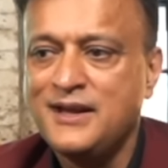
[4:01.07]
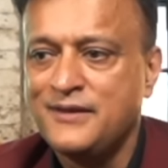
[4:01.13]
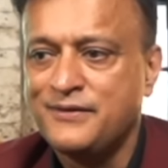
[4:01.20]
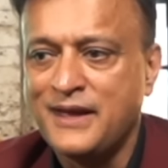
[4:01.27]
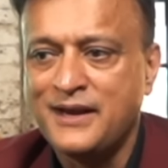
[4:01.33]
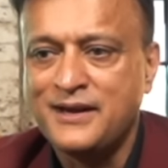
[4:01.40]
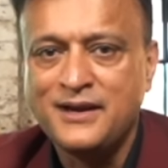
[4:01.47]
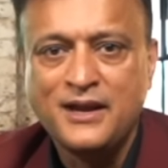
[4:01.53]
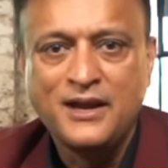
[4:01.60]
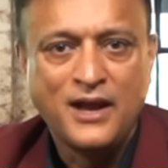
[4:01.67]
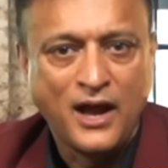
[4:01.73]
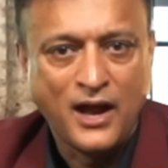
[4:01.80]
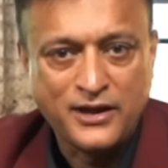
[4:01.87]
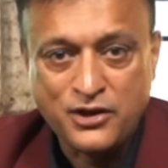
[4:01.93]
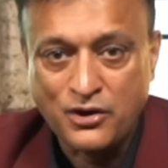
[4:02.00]
then
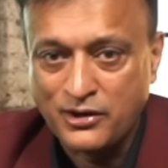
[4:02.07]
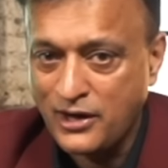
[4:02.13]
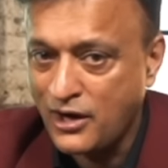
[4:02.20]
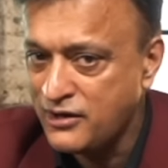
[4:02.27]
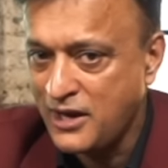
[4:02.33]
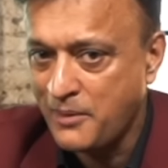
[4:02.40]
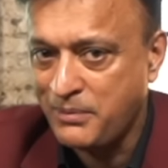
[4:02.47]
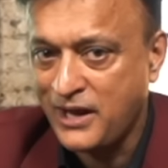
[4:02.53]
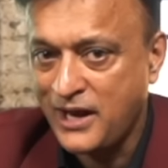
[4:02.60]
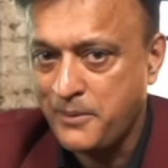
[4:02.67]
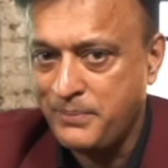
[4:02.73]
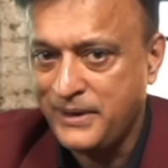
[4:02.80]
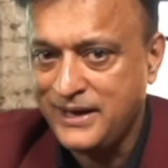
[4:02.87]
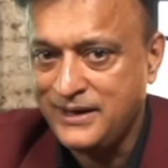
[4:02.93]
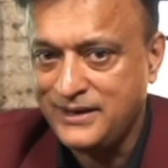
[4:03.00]
you can only apply
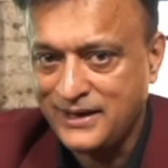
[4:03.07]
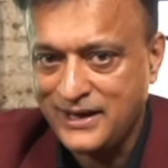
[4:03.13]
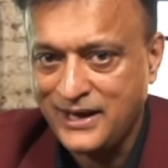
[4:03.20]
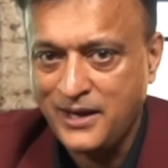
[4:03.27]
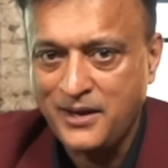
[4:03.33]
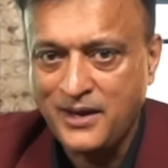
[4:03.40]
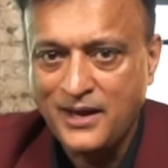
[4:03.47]
PD